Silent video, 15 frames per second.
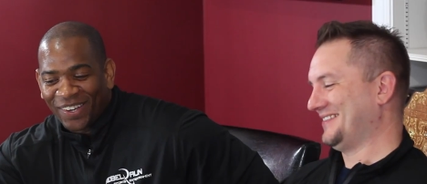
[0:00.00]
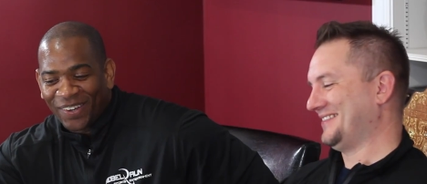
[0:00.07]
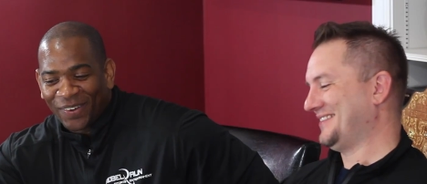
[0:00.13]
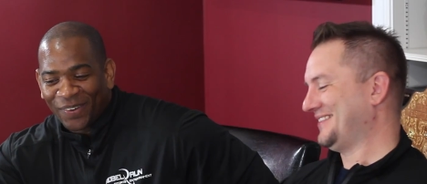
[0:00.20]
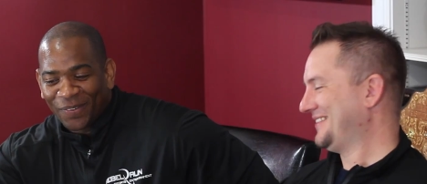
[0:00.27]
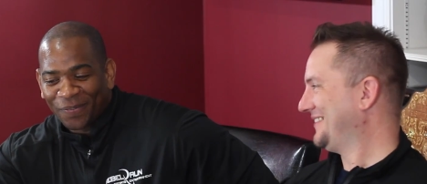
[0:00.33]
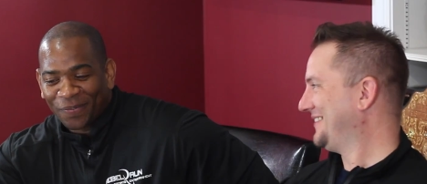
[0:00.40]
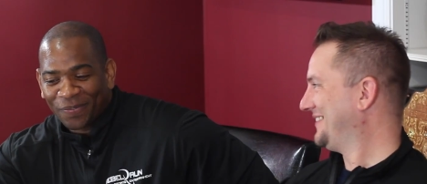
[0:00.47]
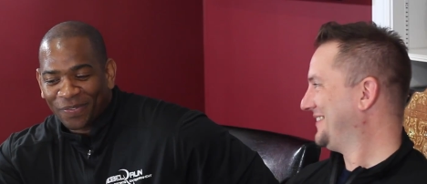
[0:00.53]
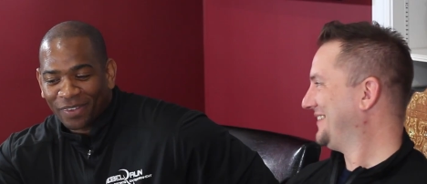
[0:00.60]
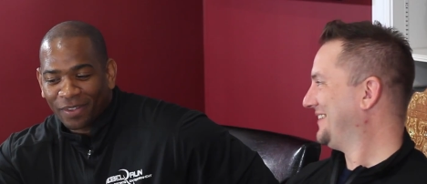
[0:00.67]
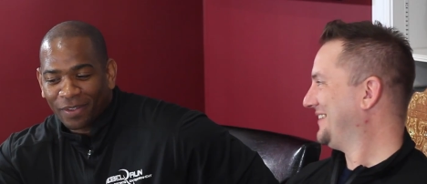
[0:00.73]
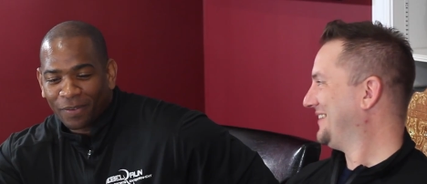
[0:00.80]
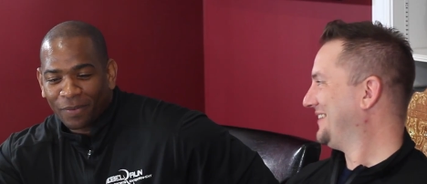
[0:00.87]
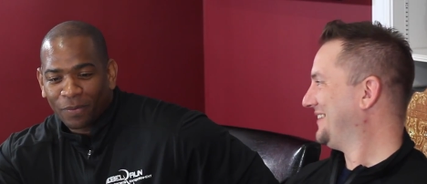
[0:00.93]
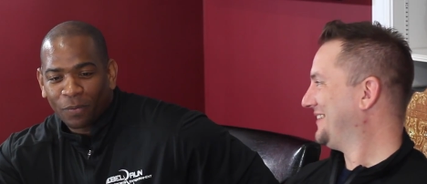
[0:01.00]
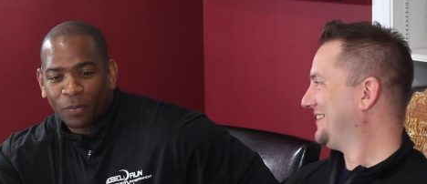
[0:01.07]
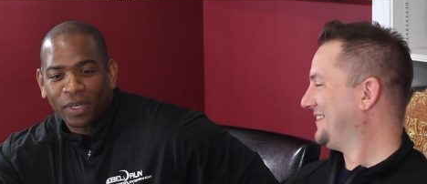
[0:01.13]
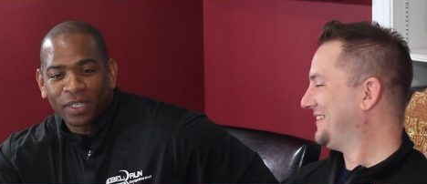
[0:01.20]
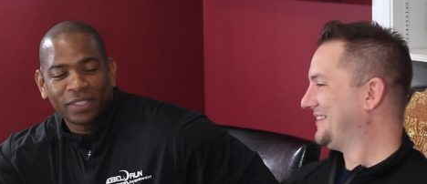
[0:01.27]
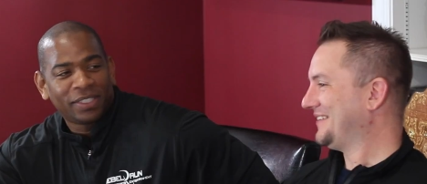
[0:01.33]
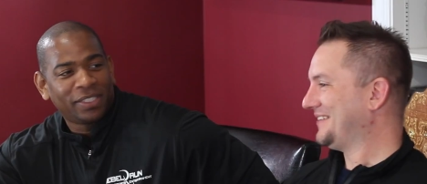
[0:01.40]
Speaker 1: so
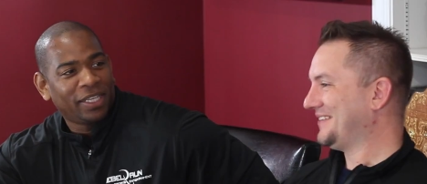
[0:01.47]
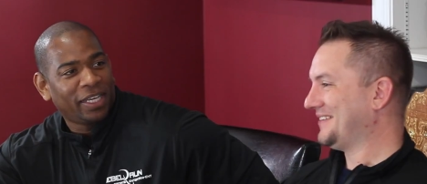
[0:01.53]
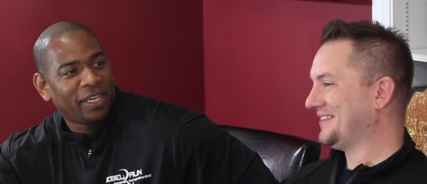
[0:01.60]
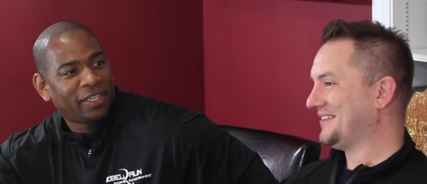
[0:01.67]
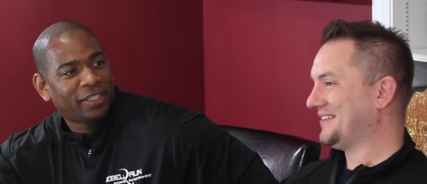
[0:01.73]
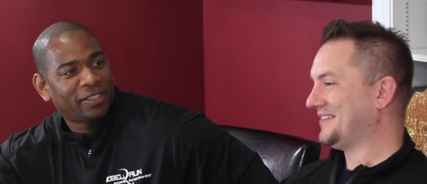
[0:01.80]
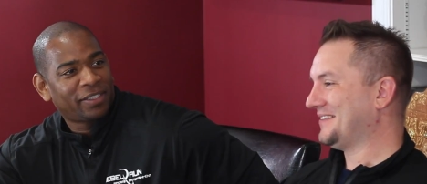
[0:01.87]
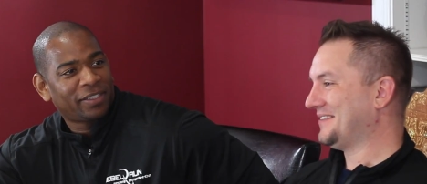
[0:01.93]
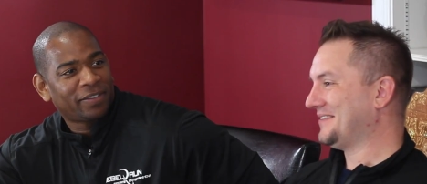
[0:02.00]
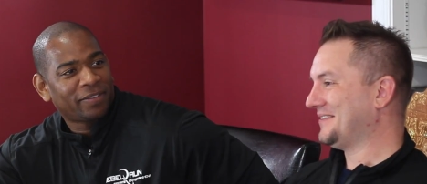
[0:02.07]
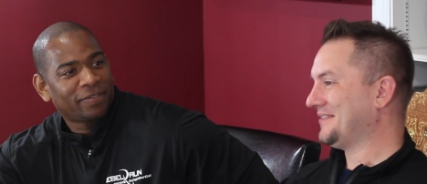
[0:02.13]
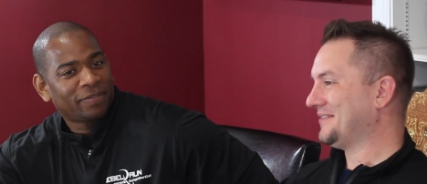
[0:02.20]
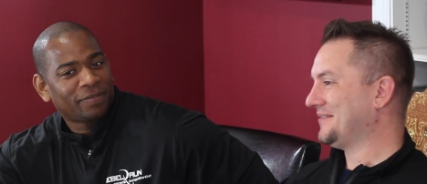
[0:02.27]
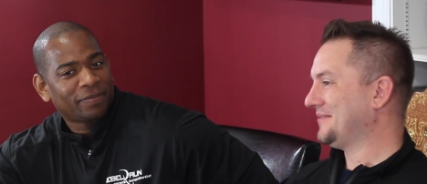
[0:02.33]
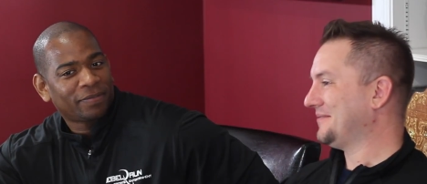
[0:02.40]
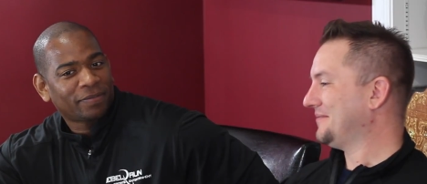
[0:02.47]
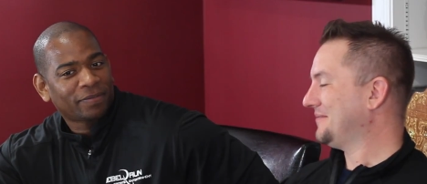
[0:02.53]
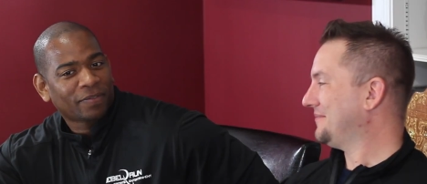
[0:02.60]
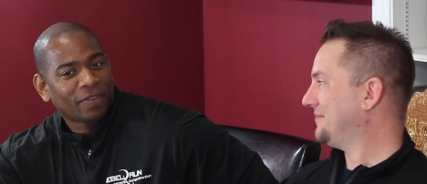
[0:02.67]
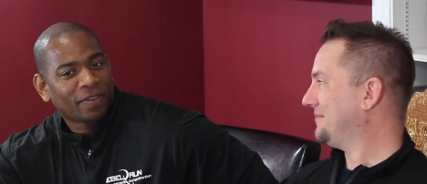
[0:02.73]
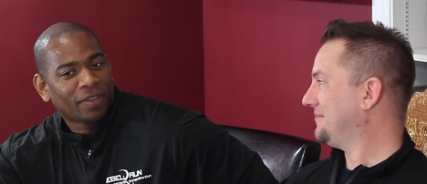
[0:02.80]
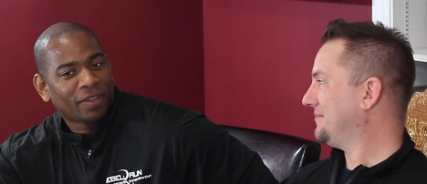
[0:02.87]
one and six.
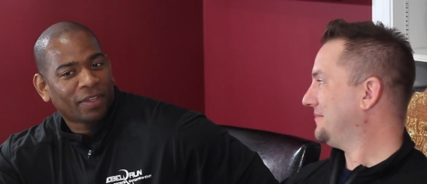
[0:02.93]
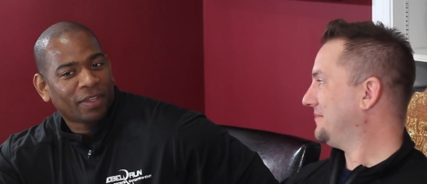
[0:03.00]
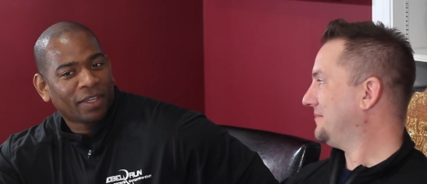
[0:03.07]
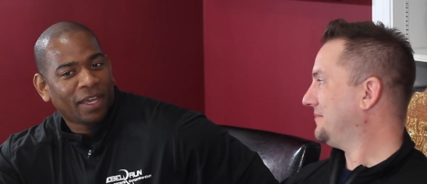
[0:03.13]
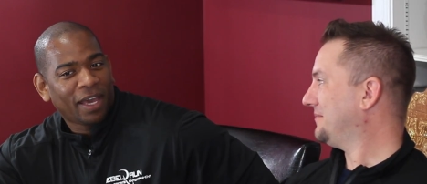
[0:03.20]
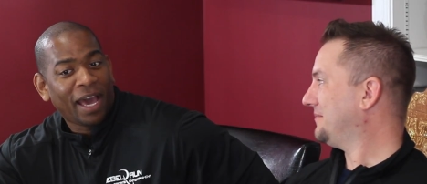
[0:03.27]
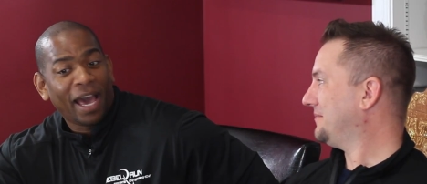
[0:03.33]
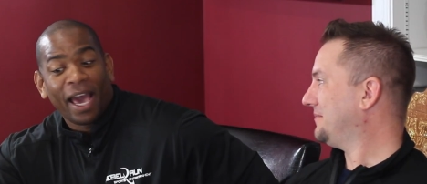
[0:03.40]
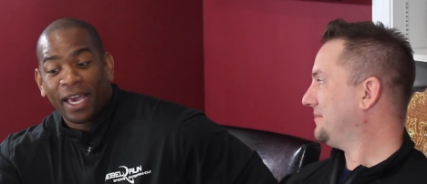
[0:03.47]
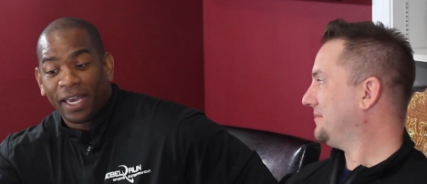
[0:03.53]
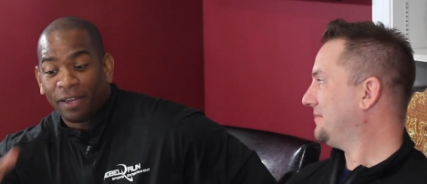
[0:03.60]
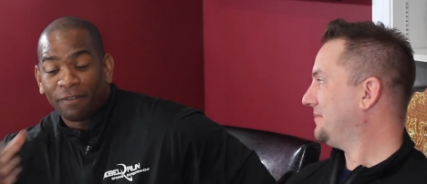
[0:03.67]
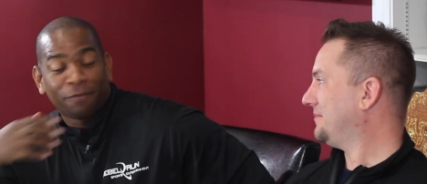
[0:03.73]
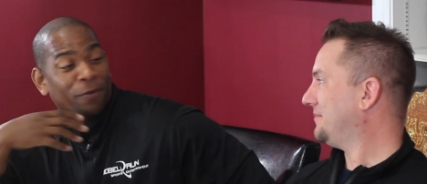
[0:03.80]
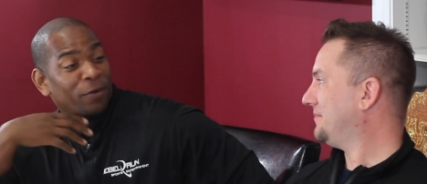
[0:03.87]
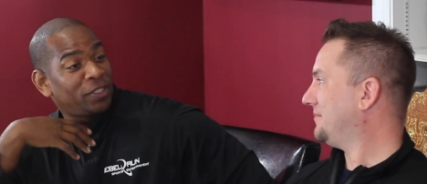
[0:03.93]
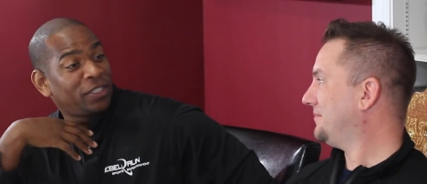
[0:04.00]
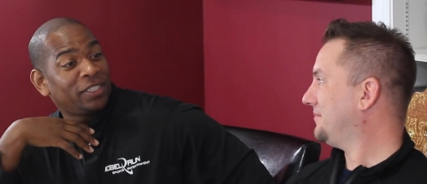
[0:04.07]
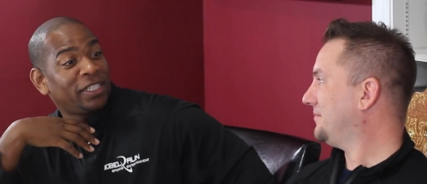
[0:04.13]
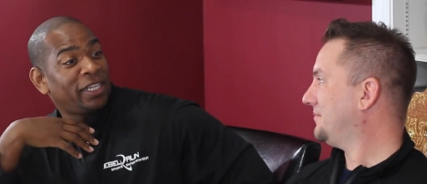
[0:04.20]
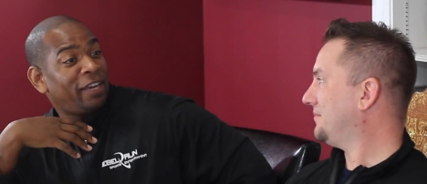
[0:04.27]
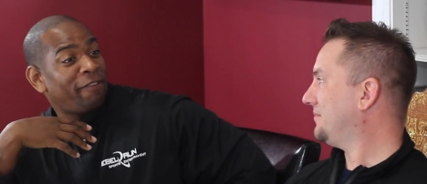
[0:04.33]
I
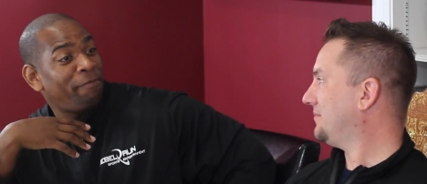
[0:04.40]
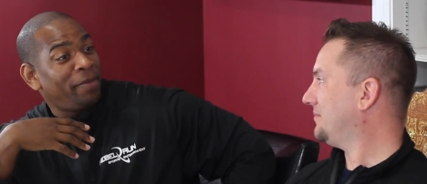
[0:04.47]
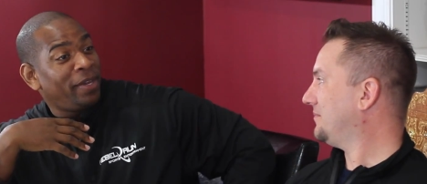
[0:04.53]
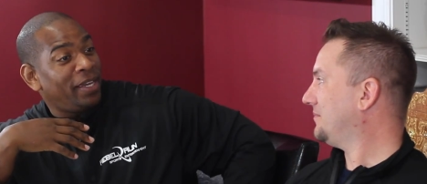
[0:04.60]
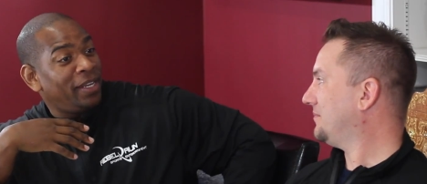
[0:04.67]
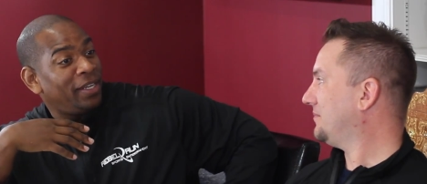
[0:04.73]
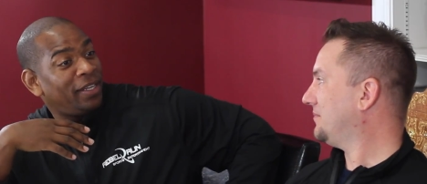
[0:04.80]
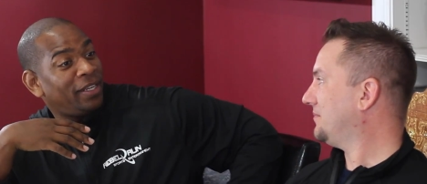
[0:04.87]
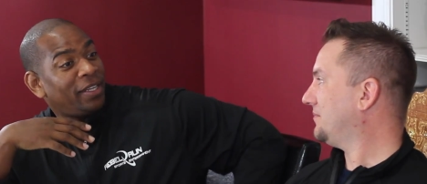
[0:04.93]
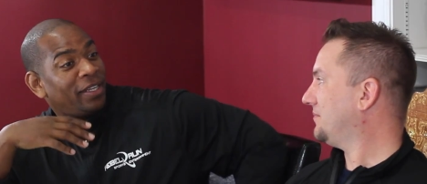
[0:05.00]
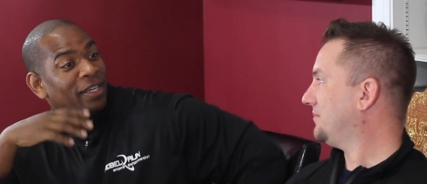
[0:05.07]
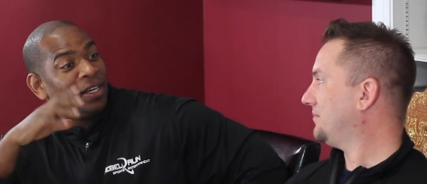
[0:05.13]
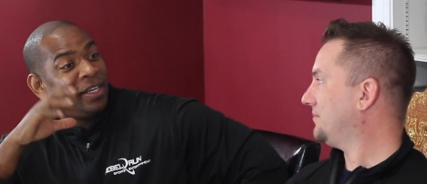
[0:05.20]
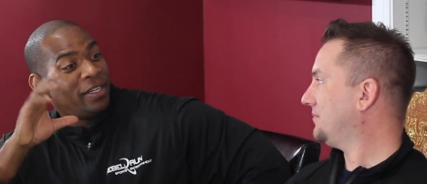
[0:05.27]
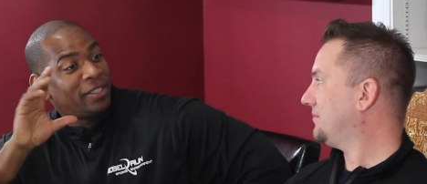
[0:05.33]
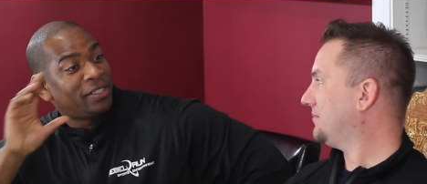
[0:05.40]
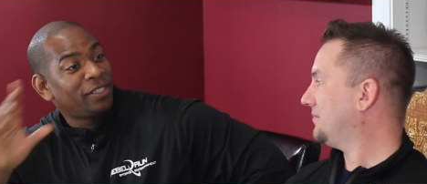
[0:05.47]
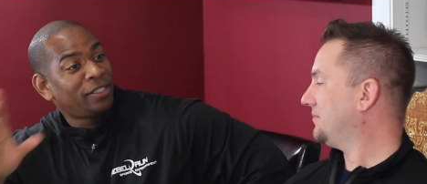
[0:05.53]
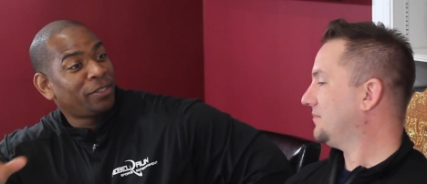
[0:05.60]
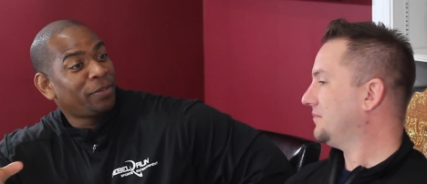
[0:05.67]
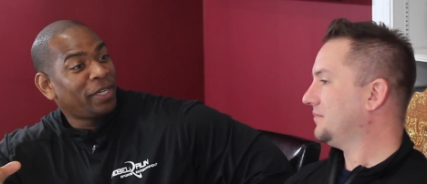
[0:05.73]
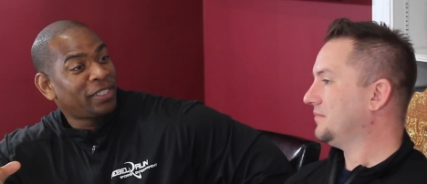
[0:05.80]
unfortunately have been in a
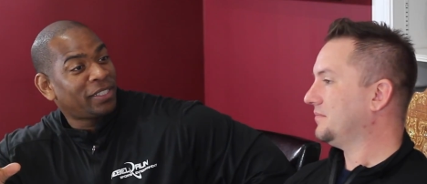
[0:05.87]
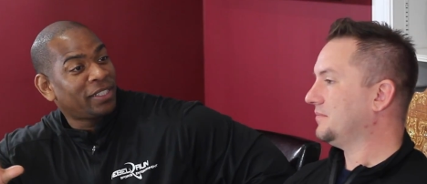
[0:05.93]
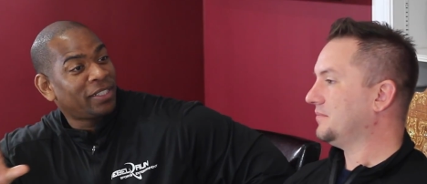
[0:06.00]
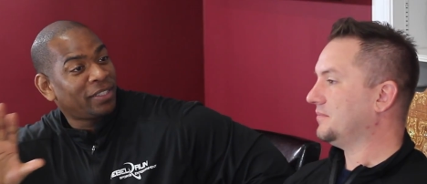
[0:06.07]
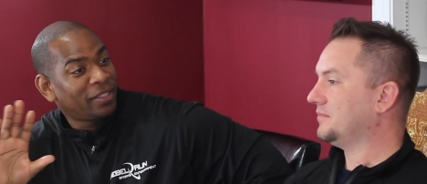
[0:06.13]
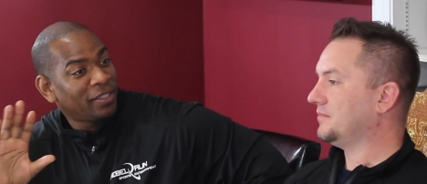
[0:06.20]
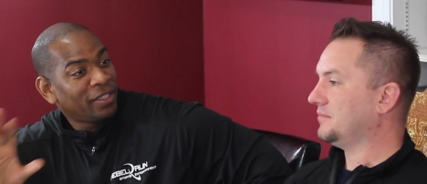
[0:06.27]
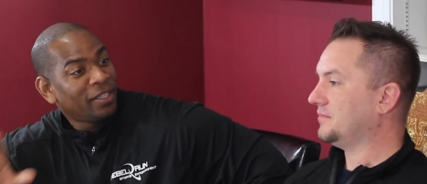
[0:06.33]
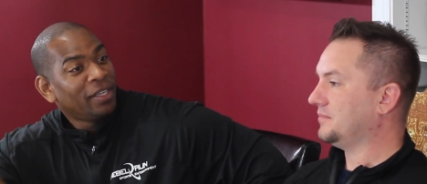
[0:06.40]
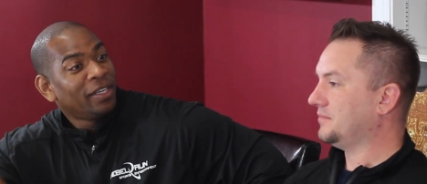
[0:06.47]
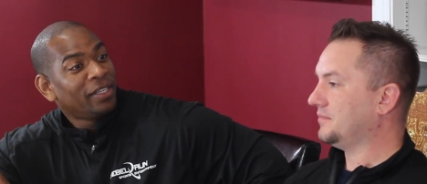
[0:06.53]
situation